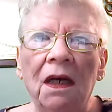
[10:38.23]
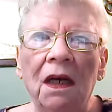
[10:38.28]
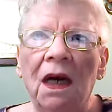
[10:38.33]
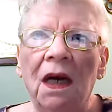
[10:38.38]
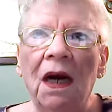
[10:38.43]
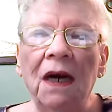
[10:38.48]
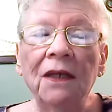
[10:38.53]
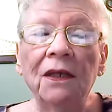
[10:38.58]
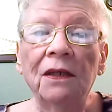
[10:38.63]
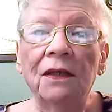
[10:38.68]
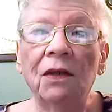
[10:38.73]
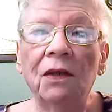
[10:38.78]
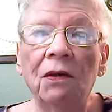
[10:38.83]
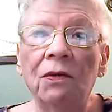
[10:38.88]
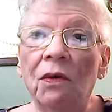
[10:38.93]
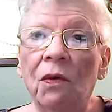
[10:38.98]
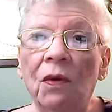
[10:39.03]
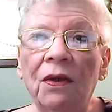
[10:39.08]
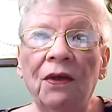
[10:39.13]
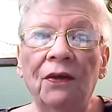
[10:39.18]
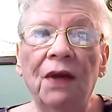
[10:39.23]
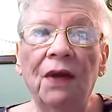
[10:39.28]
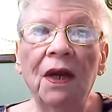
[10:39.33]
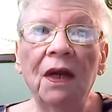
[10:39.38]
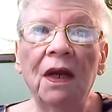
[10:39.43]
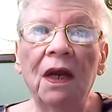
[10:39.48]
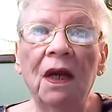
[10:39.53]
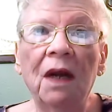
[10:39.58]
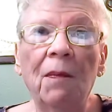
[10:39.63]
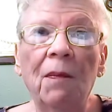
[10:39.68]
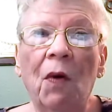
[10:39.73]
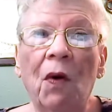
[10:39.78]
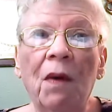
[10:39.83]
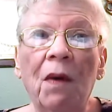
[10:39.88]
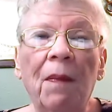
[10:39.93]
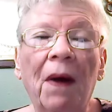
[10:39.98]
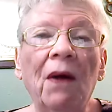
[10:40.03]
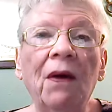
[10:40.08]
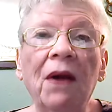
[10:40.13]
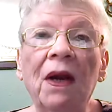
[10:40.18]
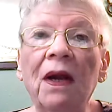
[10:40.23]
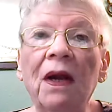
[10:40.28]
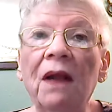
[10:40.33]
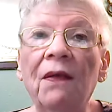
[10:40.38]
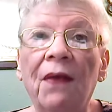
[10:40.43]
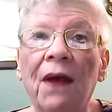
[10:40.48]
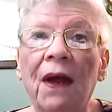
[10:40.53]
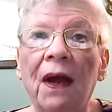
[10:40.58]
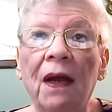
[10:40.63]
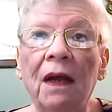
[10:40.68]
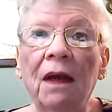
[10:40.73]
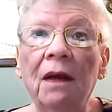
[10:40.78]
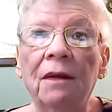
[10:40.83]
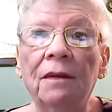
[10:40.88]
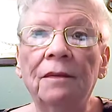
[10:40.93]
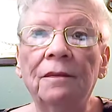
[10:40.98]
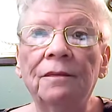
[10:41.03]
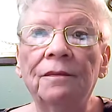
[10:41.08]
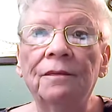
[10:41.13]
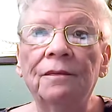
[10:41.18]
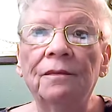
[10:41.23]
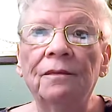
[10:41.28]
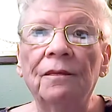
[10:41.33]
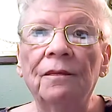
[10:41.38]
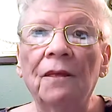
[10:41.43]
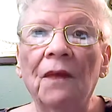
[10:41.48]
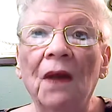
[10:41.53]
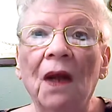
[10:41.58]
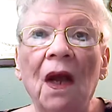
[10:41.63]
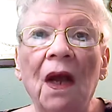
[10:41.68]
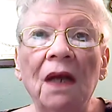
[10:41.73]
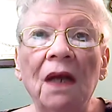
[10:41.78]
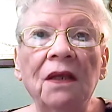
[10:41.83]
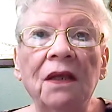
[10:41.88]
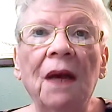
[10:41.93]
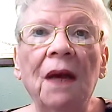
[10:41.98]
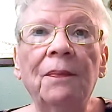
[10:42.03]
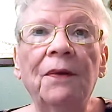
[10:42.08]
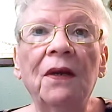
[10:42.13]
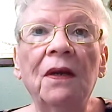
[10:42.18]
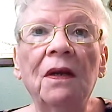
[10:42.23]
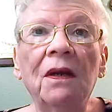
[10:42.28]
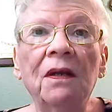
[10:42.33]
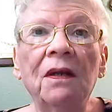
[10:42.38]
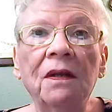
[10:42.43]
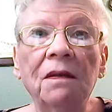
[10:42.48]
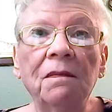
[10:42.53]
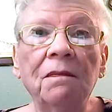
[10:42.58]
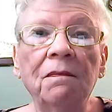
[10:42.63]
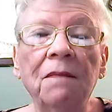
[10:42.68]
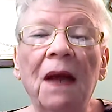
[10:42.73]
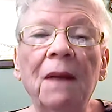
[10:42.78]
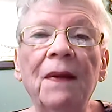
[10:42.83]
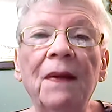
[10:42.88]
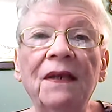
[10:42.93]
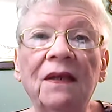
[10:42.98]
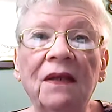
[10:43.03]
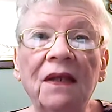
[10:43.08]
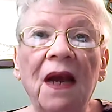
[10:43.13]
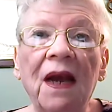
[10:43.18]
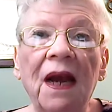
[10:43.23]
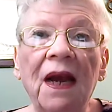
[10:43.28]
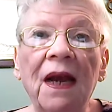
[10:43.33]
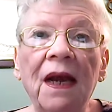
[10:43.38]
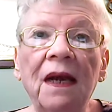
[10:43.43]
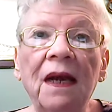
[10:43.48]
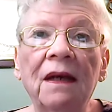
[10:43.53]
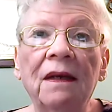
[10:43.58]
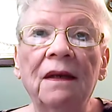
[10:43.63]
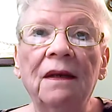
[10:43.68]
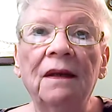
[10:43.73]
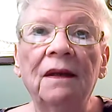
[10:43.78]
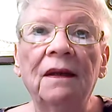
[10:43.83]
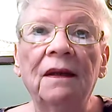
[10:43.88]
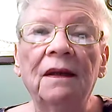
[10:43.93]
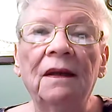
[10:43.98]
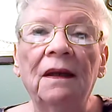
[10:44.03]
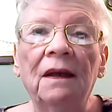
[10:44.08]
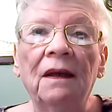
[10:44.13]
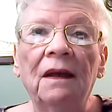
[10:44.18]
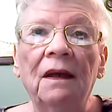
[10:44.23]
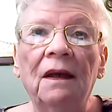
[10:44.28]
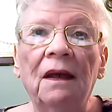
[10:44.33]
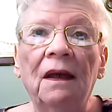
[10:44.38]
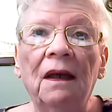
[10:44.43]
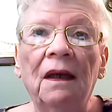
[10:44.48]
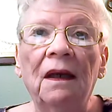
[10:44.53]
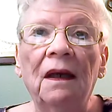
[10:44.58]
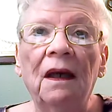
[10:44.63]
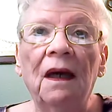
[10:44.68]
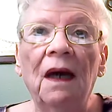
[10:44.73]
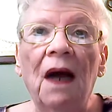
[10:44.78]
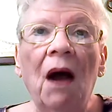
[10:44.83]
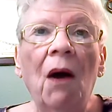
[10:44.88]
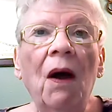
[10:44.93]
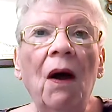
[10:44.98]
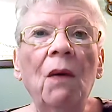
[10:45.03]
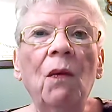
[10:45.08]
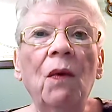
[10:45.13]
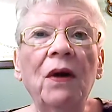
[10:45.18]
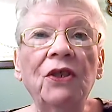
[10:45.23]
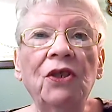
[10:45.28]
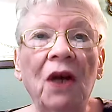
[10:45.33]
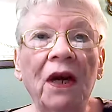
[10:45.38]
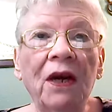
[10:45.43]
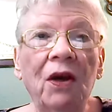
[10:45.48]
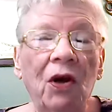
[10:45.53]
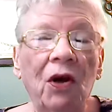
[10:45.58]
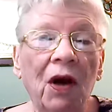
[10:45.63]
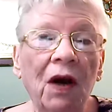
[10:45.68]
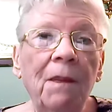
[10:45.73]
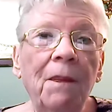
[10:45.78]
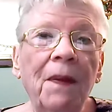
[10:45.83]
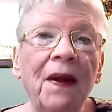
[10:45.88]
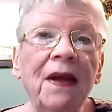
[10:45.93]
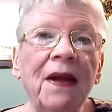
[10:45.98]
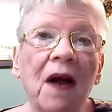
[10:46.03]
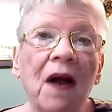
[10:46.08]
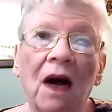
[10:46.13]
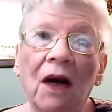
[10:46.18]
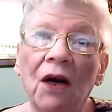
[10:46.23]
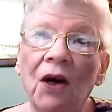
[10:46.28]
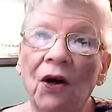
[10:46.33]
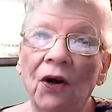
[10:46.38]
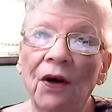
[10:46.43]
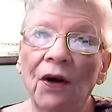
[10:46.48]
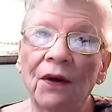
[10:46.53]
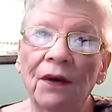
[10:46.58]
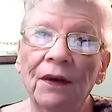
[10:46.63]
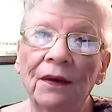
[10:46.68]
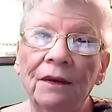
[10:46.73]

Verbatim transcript: I just don't know what to think anymore about anything. Except to maybe say how I wished I could be younger